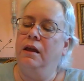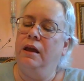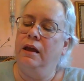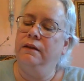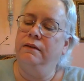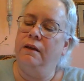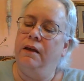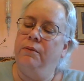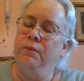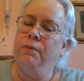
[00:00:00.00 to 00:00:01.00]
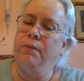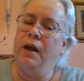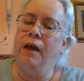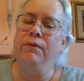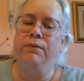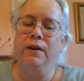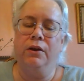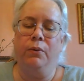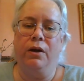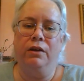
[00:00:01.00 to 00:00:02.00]
It's I have a
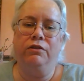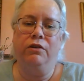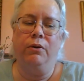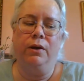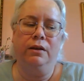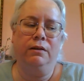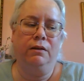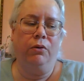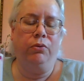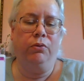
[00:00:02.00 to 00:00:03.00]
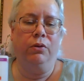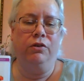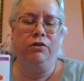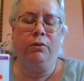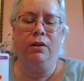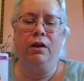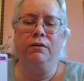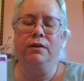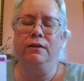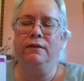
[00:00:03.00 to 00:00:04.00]
video where I show it, go through and show a lot
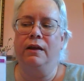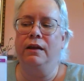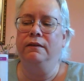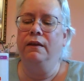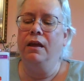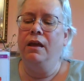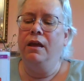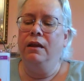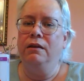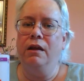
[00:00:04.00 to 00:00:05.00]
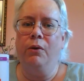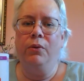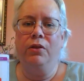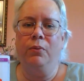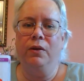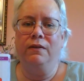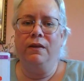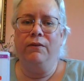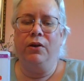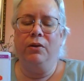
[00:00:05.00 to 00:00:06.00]
of the designs. Not one of the ones
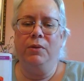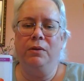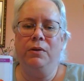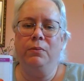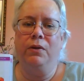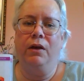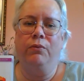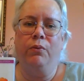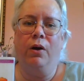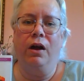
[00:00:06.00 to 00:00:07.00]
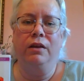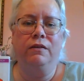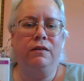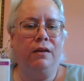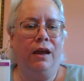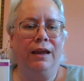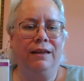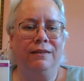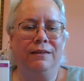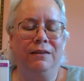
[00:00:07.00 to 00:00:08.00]
that very many people have watched. I
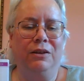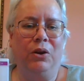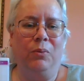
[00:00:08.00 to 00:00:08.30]
guess, you